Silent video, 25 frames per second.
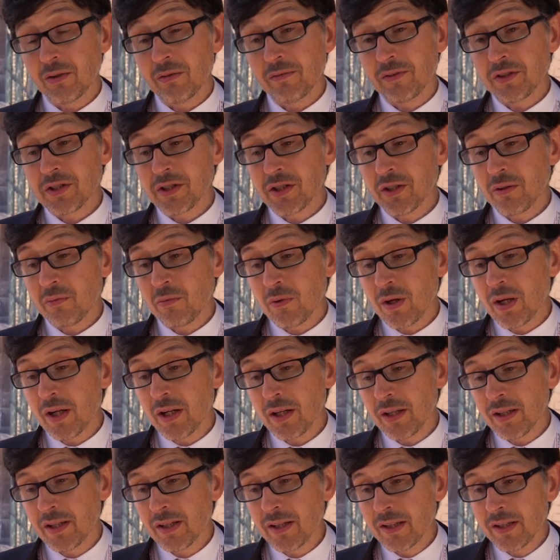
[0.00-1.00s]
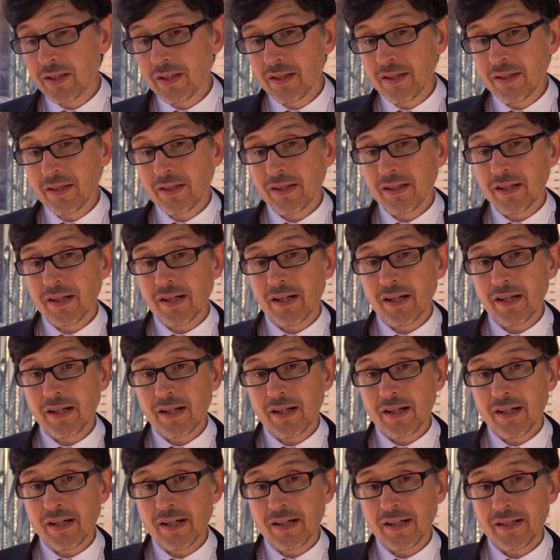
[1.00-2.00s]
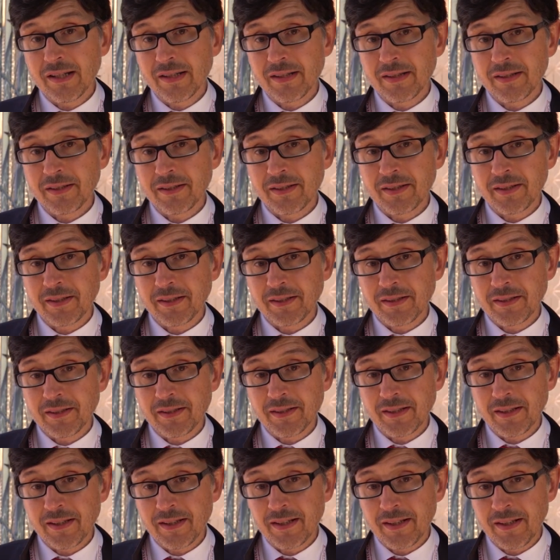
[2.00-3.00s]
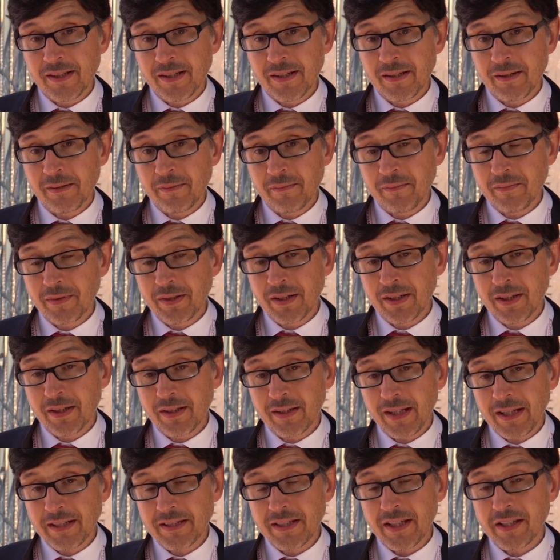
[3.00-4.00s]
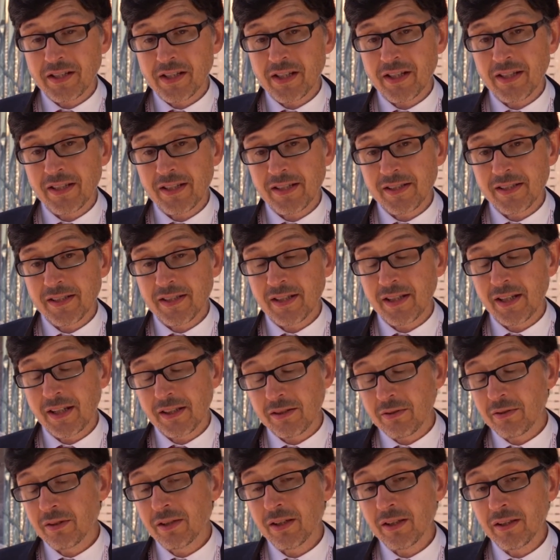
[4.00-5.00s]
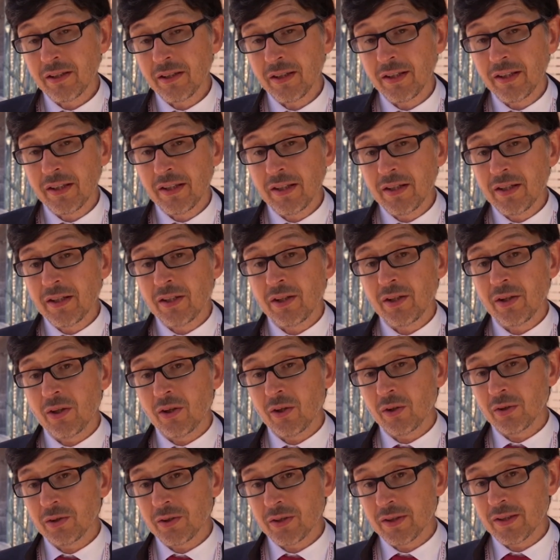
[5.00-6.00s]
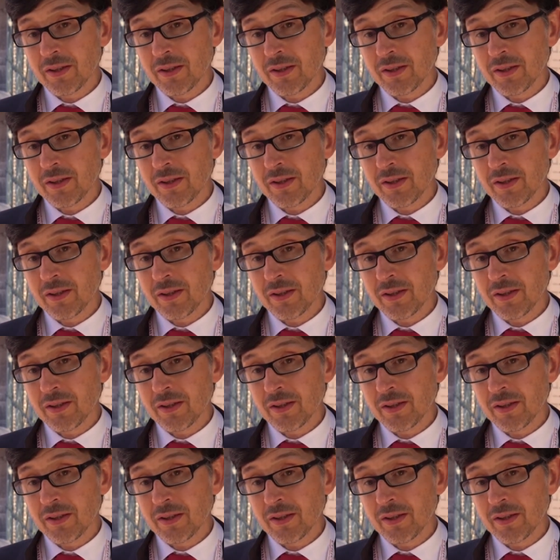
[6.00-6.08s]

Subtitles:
conventional one, since the dissection is laterally, not